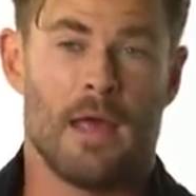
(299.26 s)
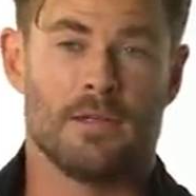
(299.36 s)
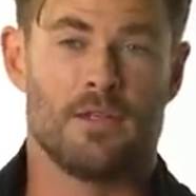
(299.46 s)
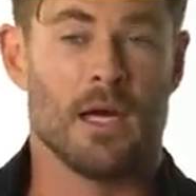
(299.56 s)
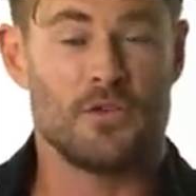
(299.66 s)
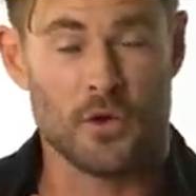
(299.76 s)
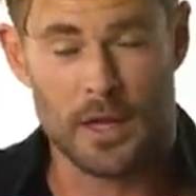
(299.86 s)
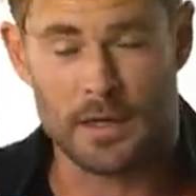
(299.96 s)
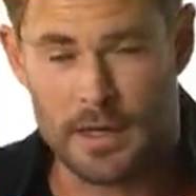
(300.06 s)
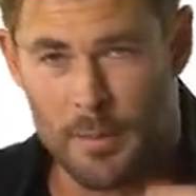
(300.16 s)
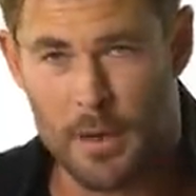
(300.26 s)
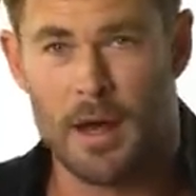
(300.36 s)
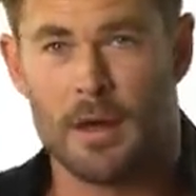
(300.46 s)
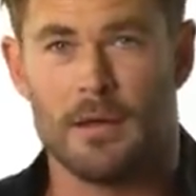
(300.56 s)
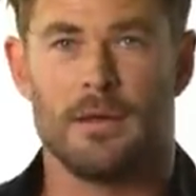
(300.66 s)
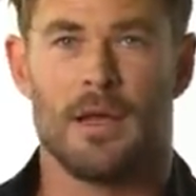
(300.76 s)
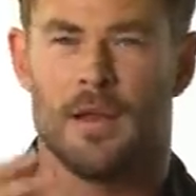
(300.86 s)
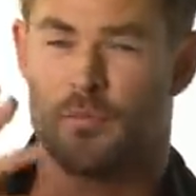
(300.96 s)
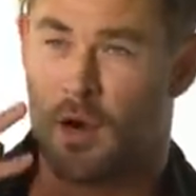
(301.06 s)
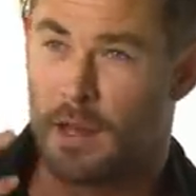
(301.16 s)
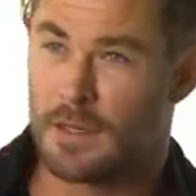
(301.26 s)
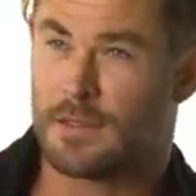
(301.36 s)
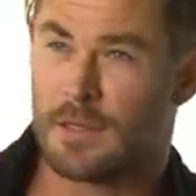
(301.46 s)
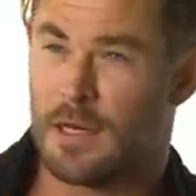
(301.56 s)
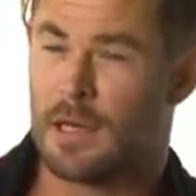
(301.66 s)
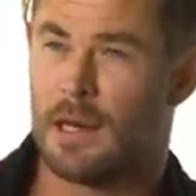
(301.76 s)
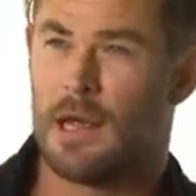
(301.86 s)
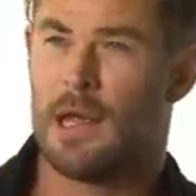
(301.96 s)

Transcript: Star Trek had come out, Kenneth Branagh had seen it.